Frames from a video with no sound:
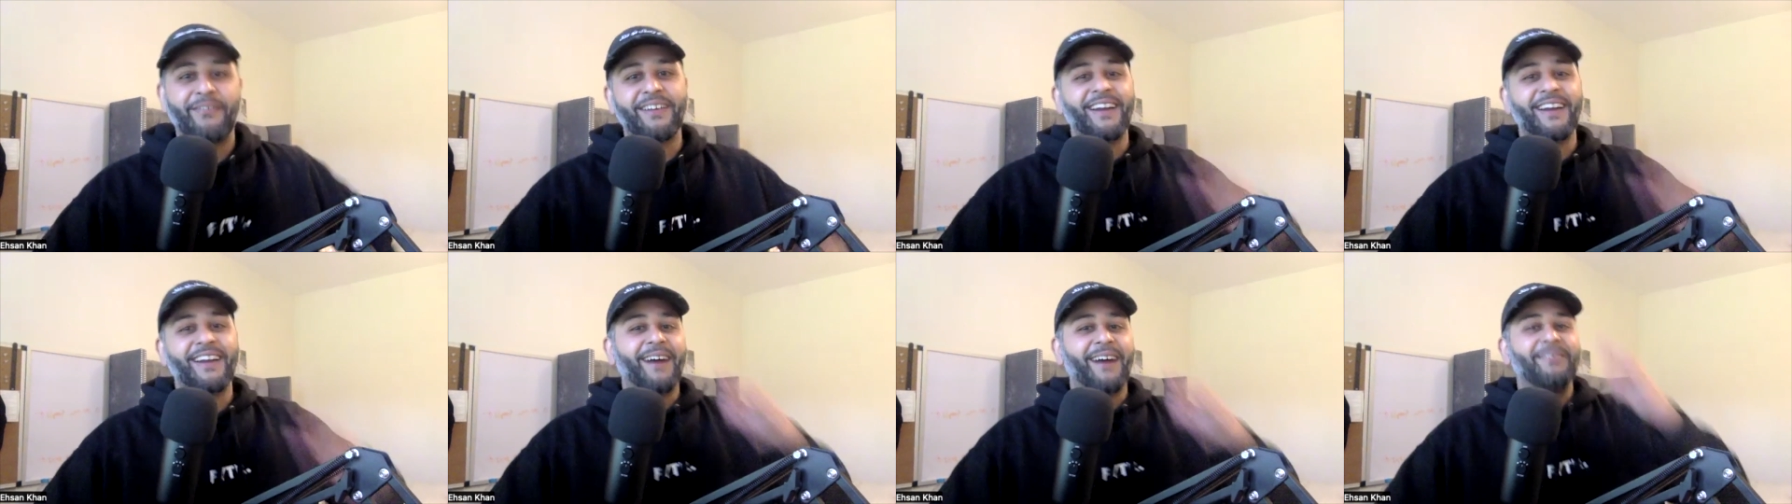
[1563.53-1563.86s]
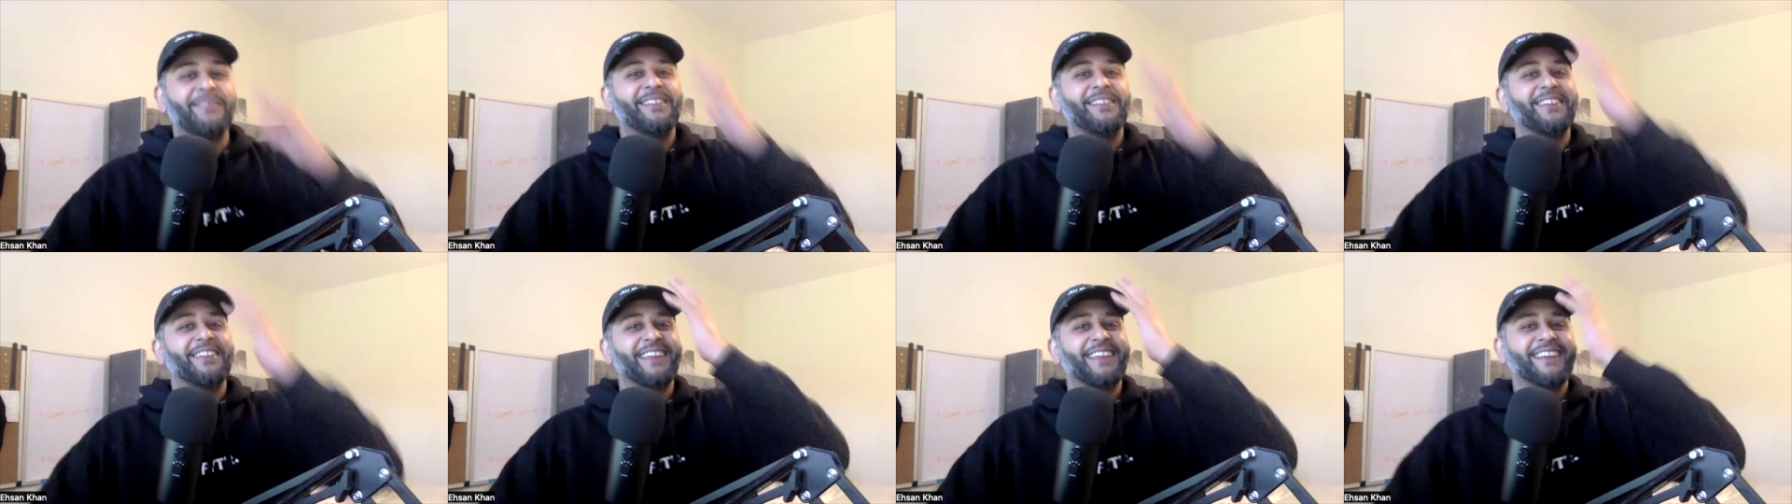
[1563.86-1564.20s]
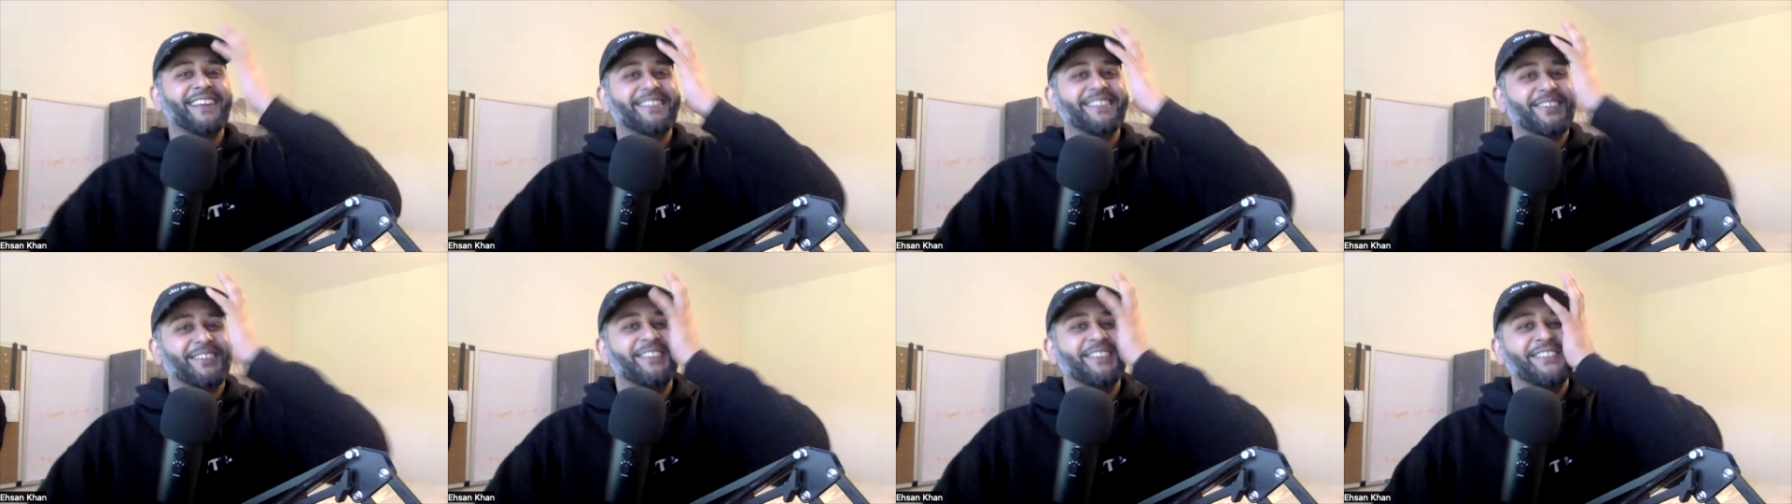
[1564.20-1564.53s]
And I'm just looking at
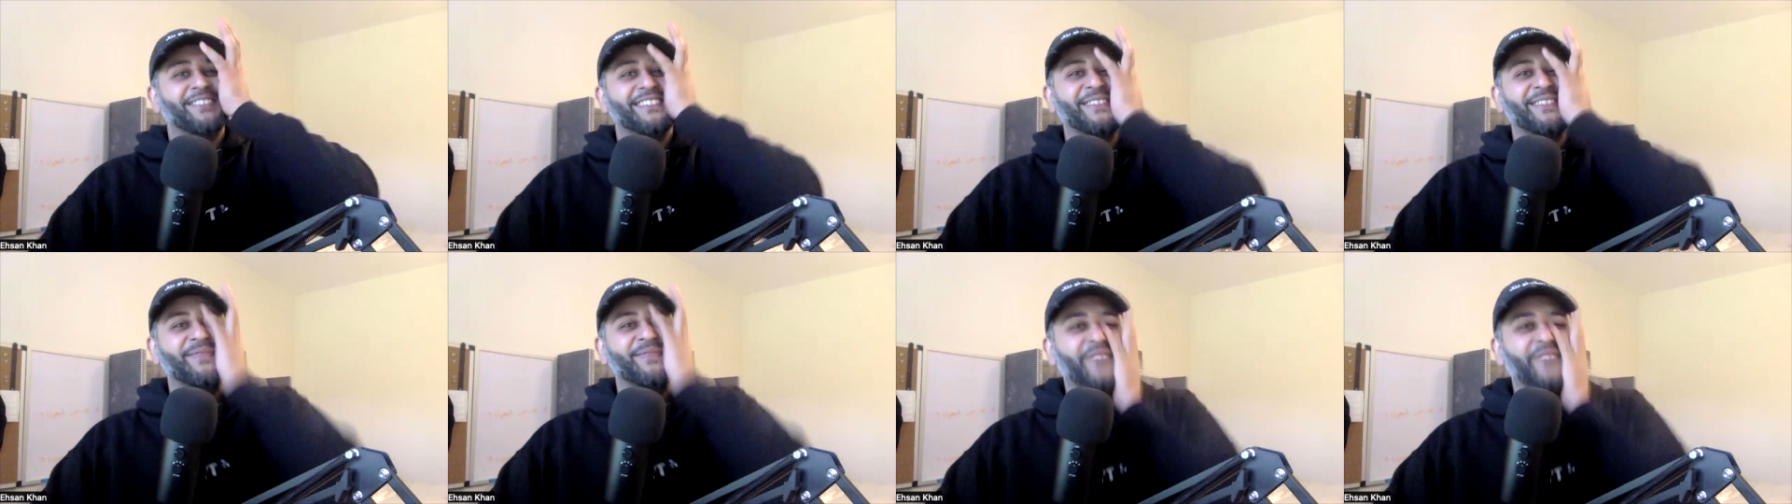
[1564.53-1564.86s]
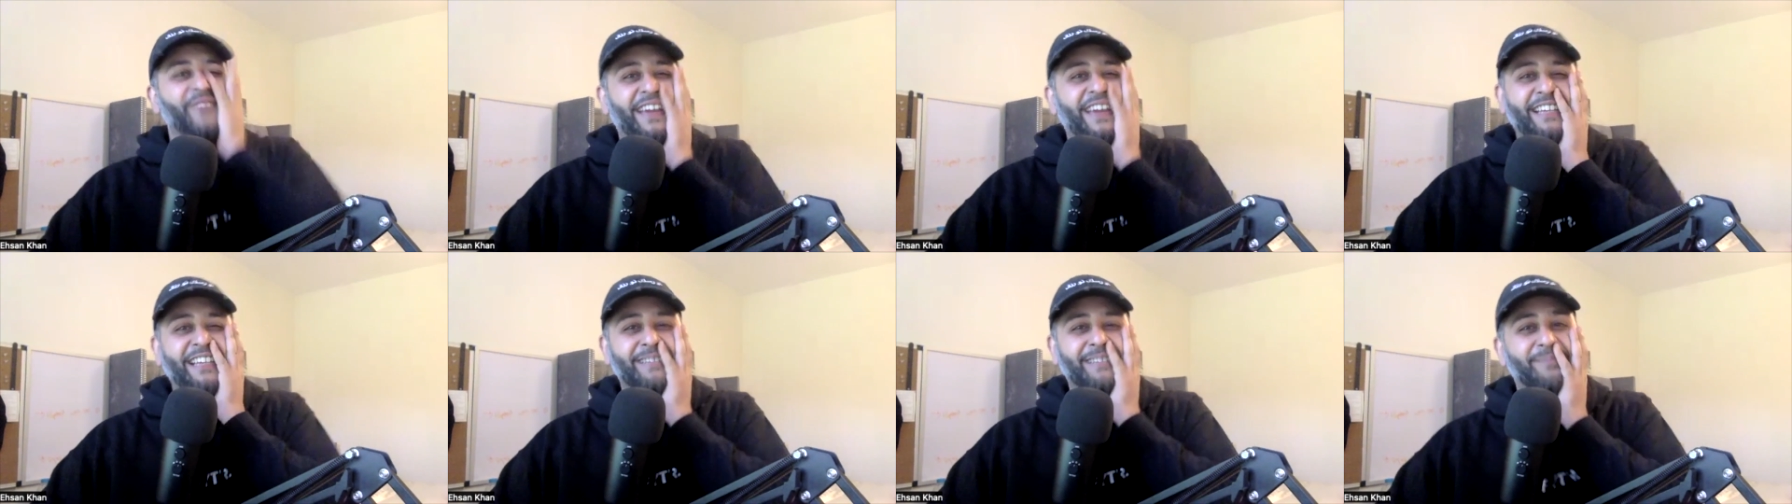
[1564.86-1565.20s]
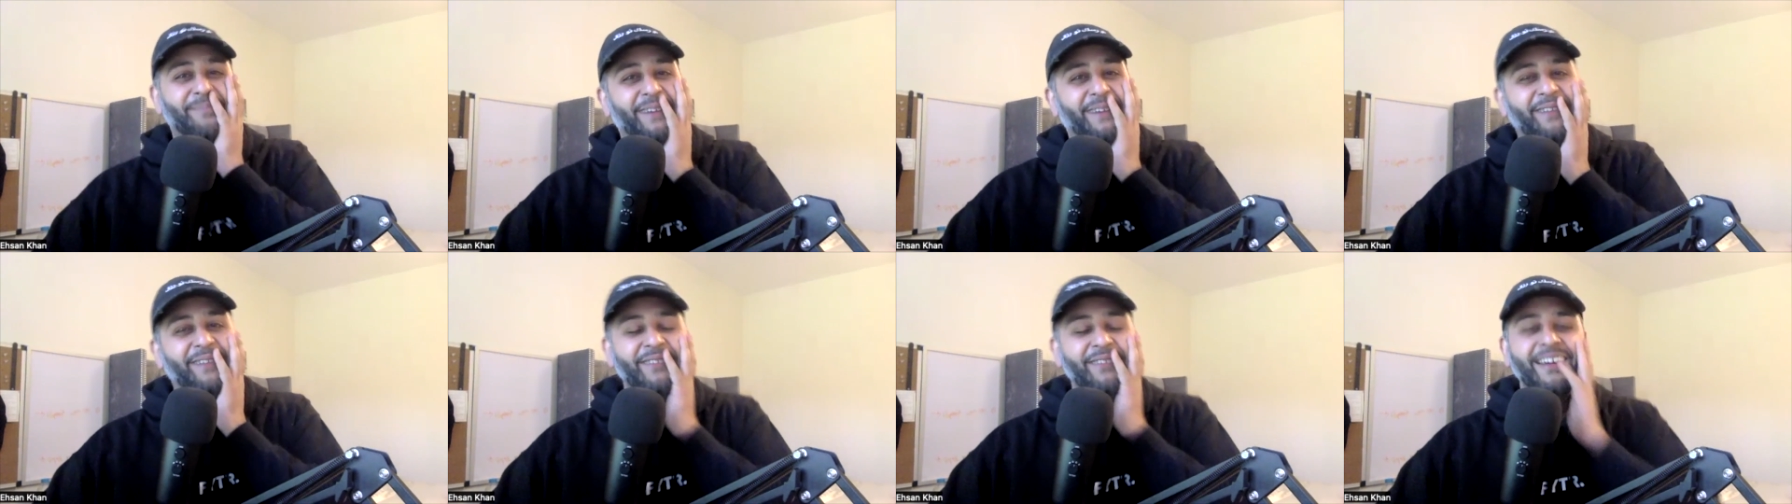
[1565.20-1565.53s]
Jojo's face, bro.